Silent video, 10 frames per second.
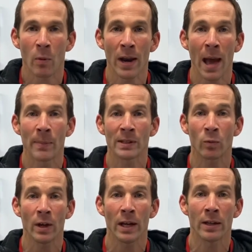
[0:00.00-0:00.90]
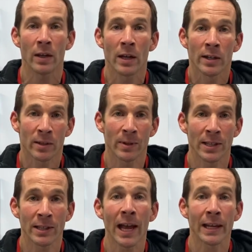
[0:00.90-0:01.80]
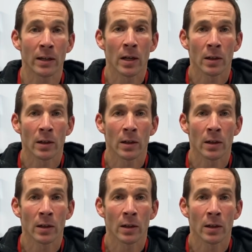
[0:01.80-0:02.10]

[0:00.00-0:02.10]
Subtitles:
What happens when someone says, hey,